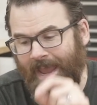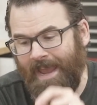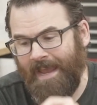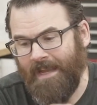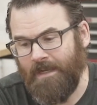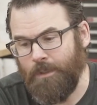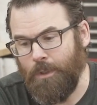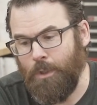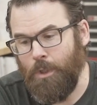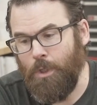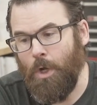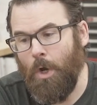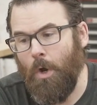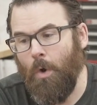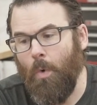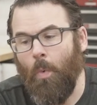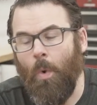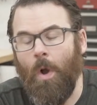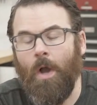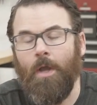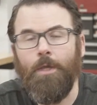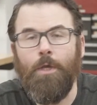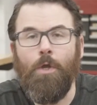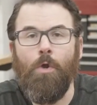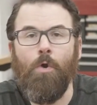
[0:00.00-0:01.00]
and know
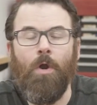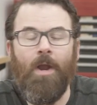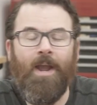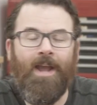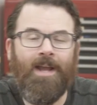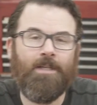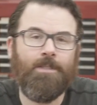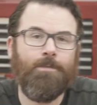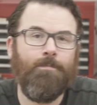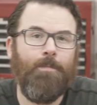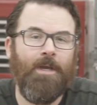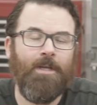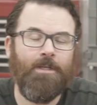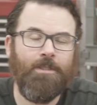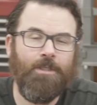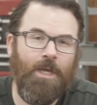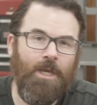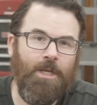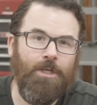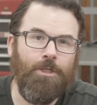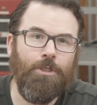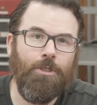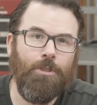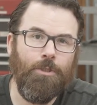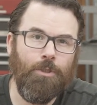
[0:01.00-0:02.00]
what your
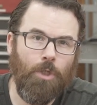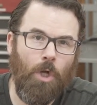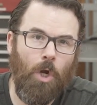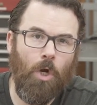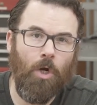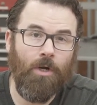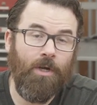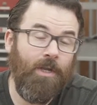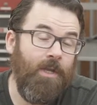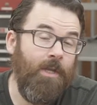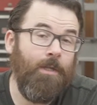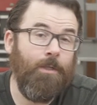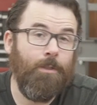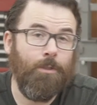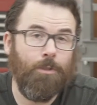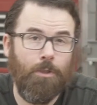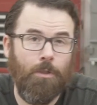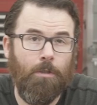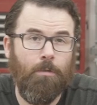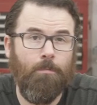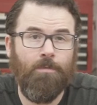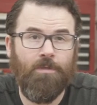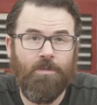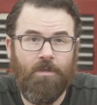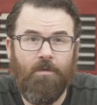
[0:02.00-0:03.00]
expectations are in
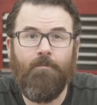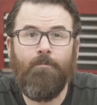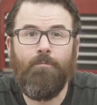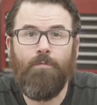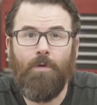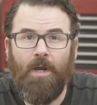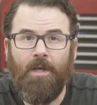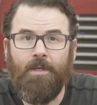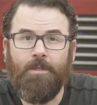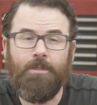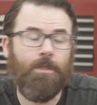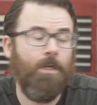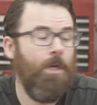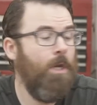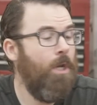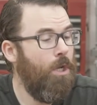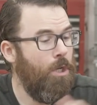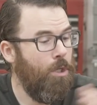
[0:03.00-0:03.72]
terms of price.